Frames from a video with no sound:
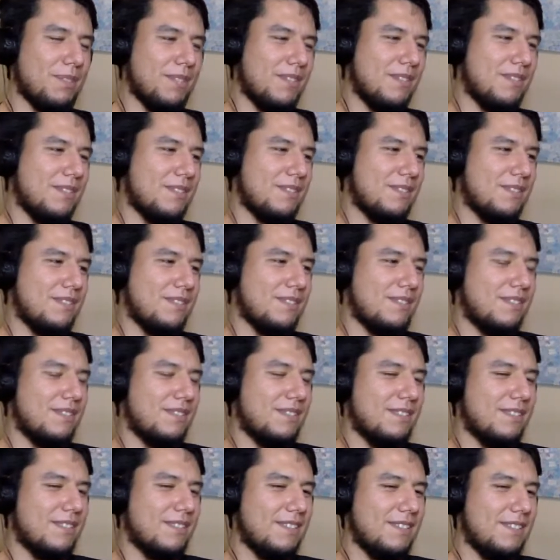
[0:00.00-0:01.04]
they just
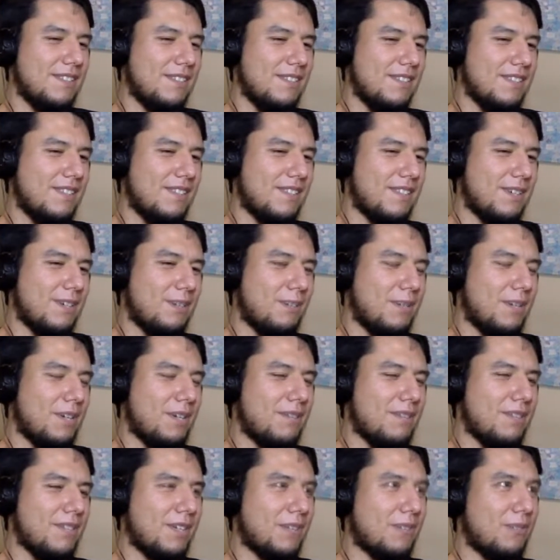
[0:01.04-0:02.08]
come
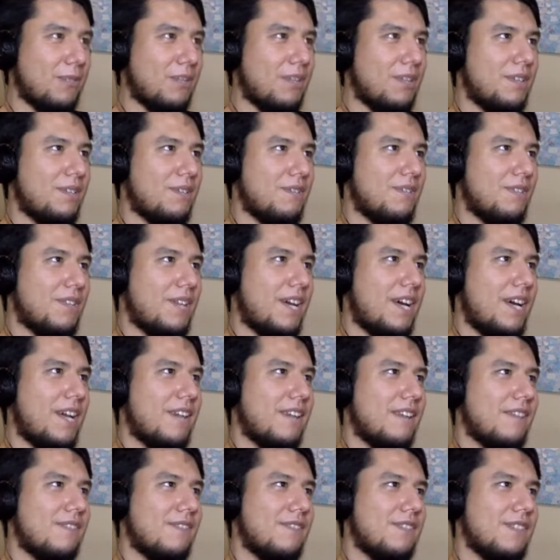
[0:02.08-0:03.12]
off like really
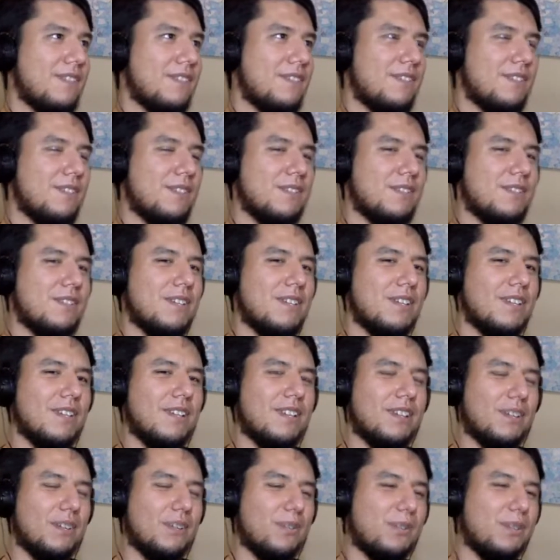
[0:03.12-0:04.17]
flat if there's not
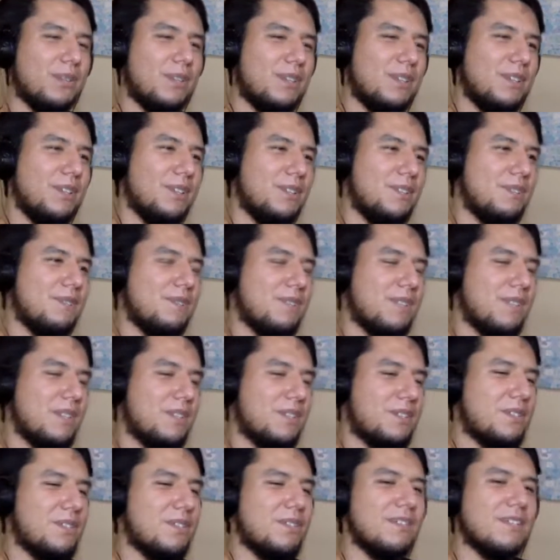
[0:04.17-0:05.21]
like a really good
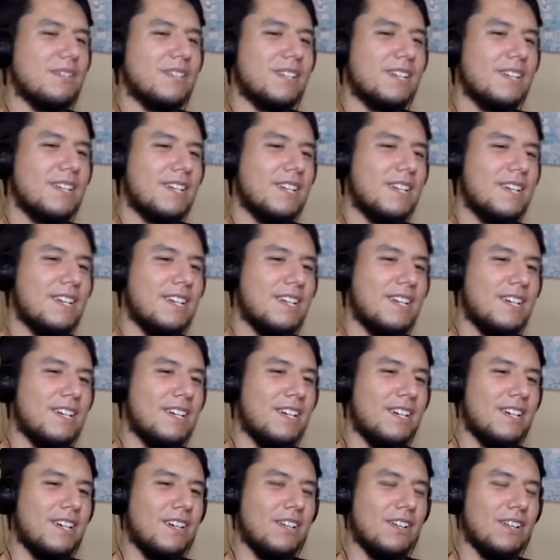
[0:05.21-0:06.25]
inflection
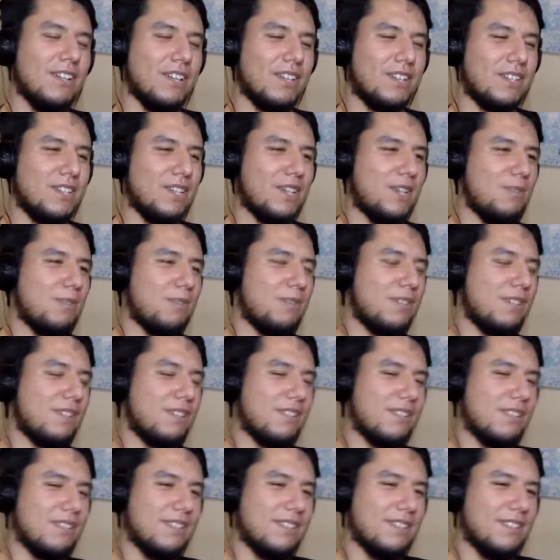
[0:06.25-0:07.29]
or like timing.
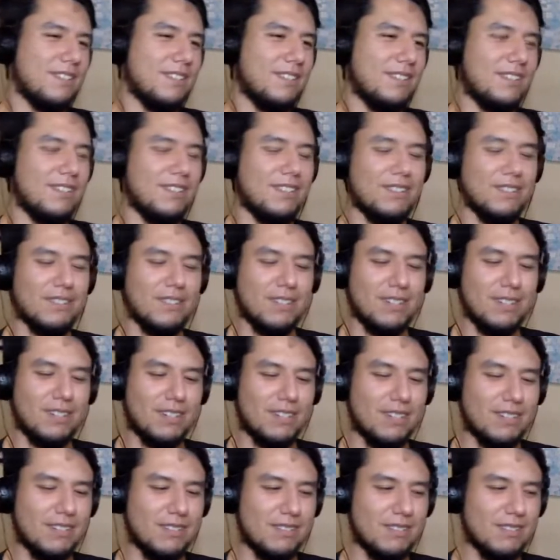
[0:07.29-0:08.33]
The
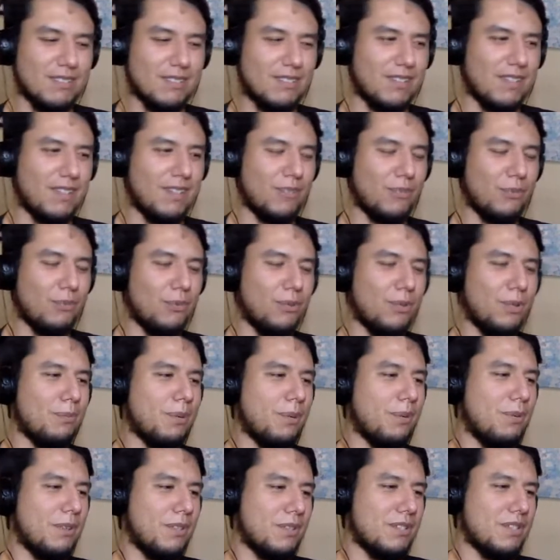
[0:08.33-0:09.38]
audience is just kind of like, well, what am
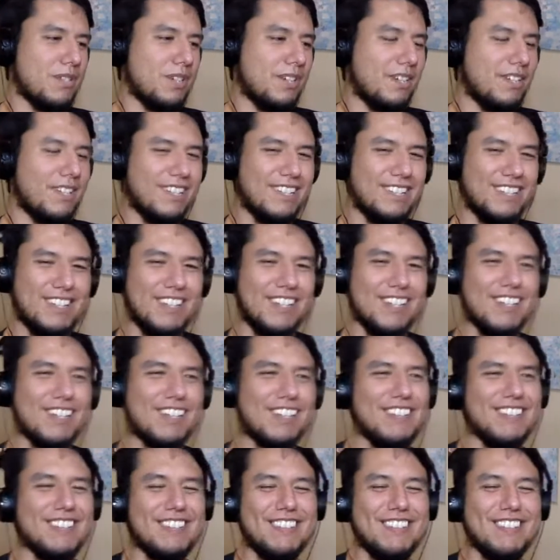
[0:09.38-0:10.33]
I watching? Like,